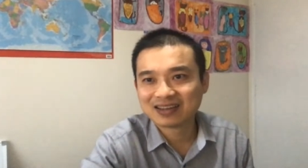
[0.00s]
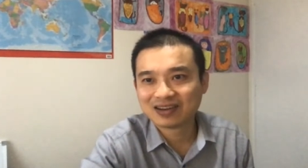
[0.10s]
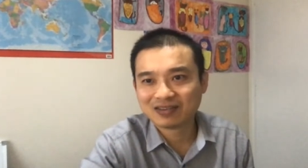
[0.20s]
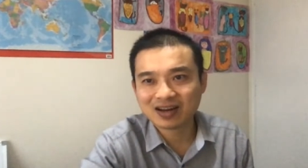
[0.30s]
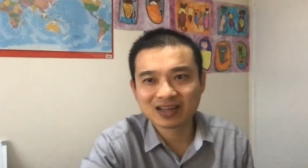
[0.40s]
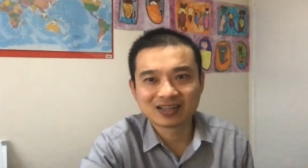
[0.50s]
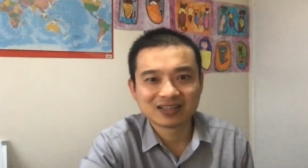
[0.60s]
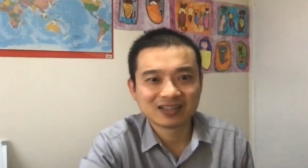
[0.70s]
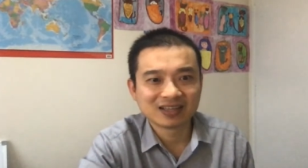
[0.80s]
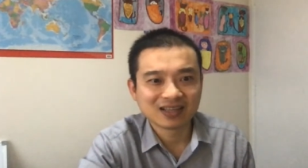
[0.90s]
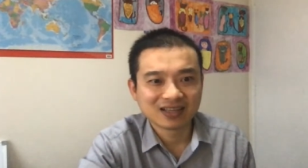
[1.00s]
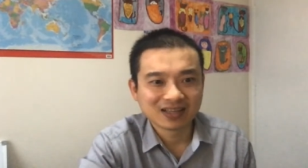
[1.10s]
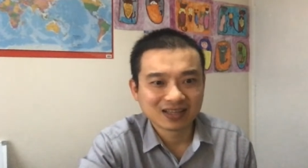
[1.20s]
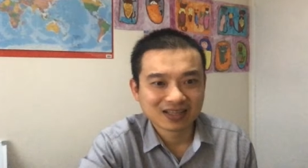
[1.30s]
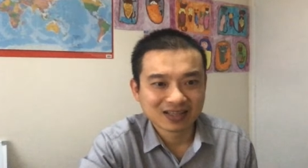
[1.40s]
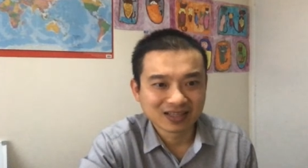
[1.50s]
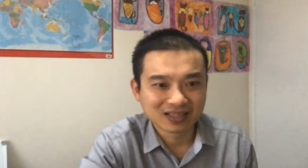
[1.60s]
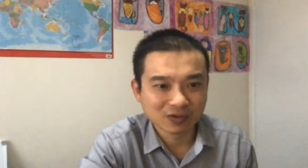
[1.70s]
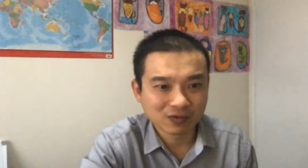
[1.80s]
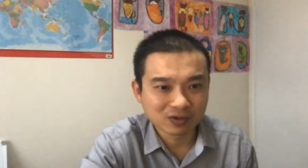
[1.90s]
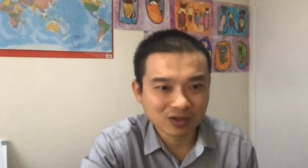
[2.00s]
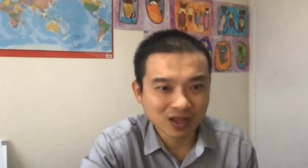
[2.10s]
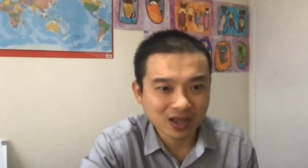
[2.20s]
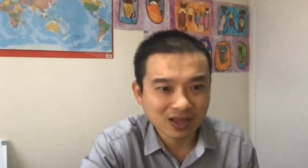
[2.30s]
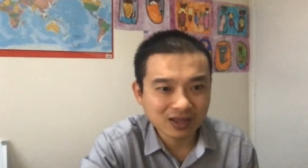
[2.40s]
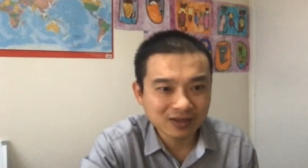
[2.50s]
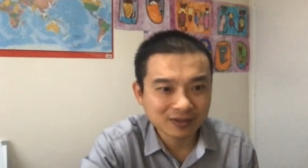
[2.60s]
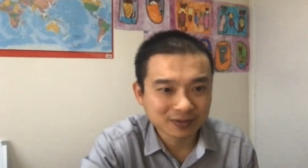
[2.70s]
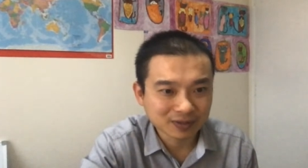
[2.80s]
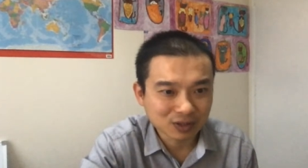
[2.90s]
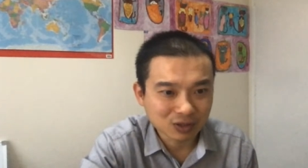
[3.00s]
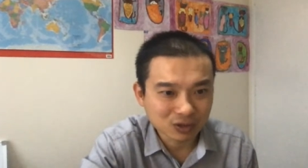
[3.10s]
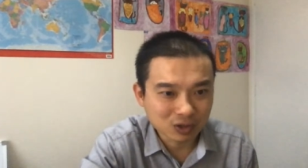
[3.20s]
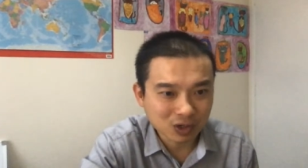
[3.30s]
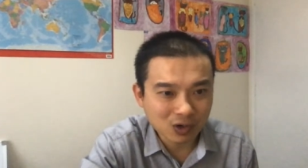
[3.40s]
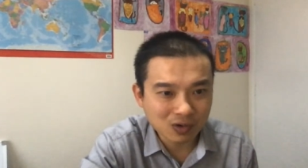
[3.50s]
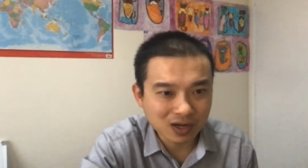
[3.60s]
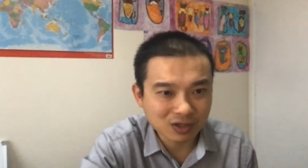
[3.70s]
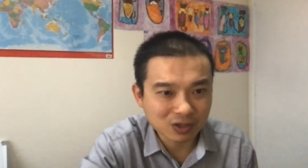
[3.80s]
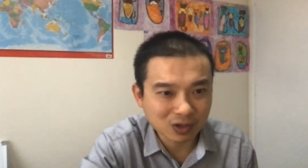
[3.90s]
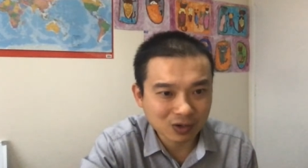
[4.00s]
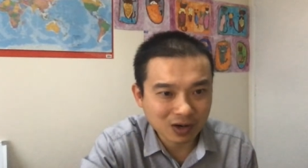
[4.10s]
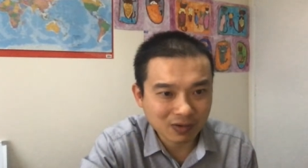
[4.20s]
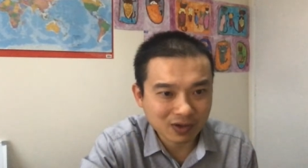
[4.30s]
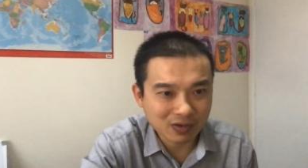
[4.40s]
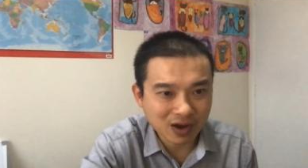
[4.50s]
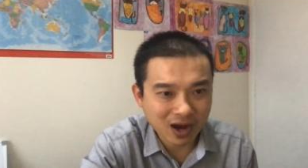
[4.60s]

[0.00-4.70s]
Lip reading: All right. That's it for today. Joe, hi Joe, how are you?